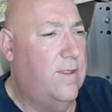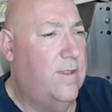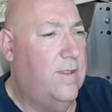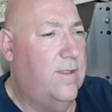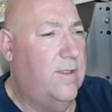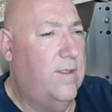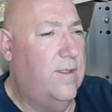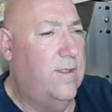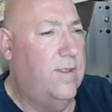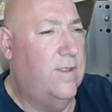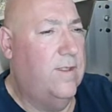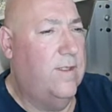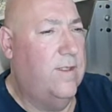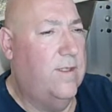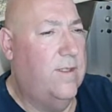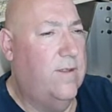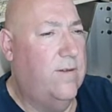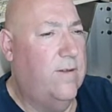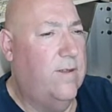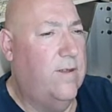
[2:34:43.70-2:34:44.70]
That's it.
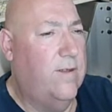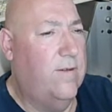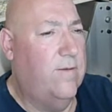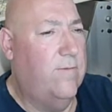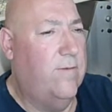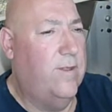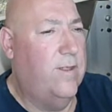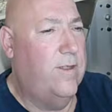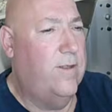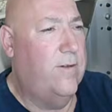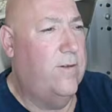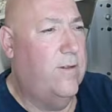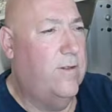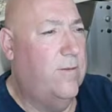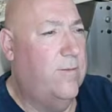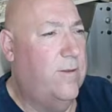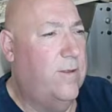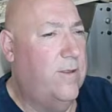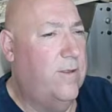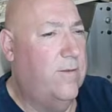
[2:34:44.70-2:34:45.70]
We've got
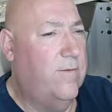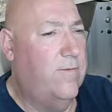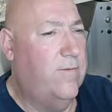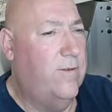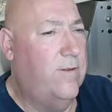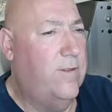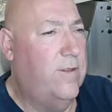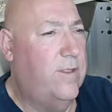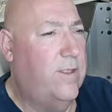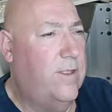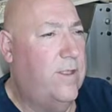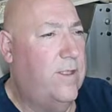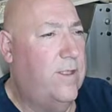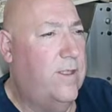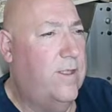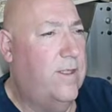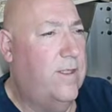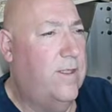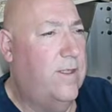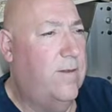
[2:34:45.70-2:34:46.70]
reusable, we've got footer,
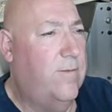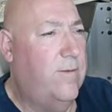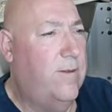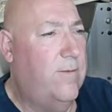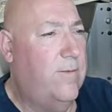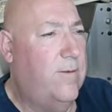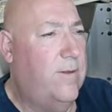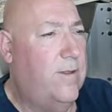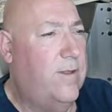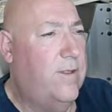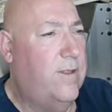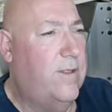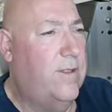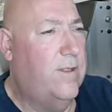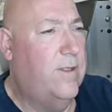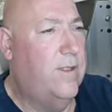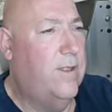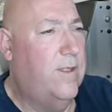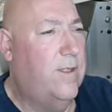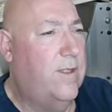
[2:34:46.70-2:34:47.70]
and we
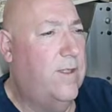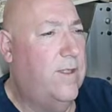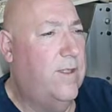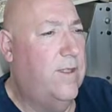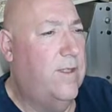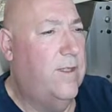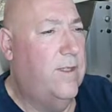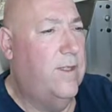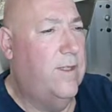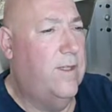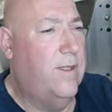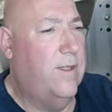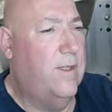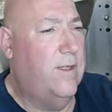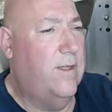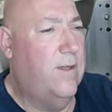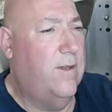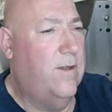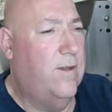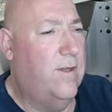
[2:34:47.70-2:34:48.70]
want a
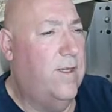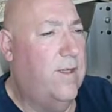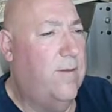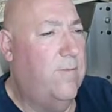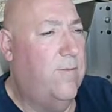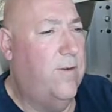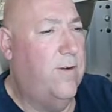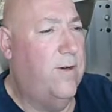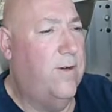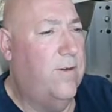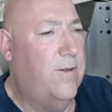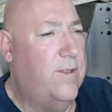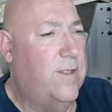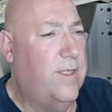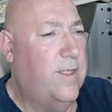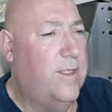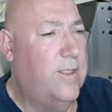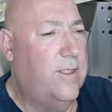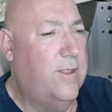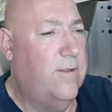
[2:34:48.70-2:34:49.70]
login
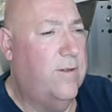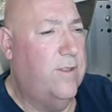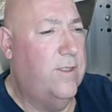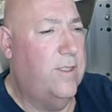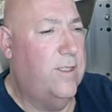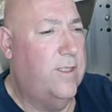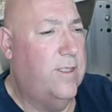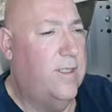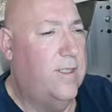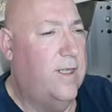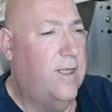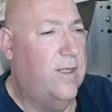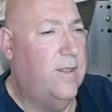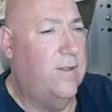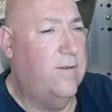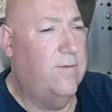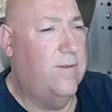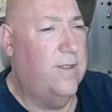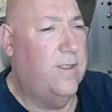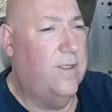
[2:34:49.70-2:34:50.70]
processor instead
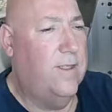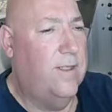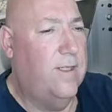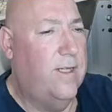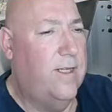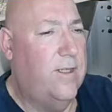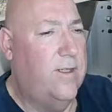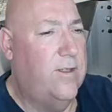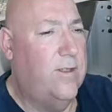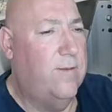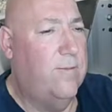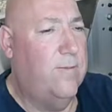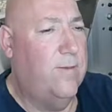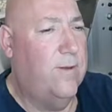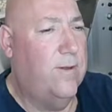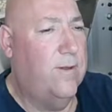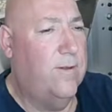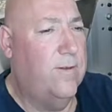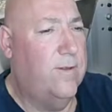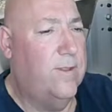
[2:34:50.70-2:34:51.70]
of an engine
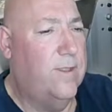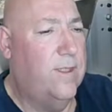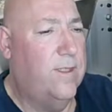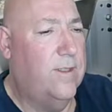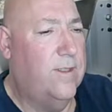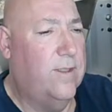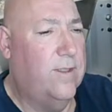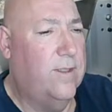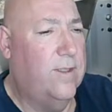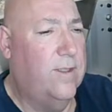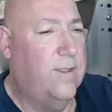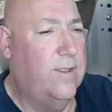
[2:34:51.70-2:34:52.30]
processor.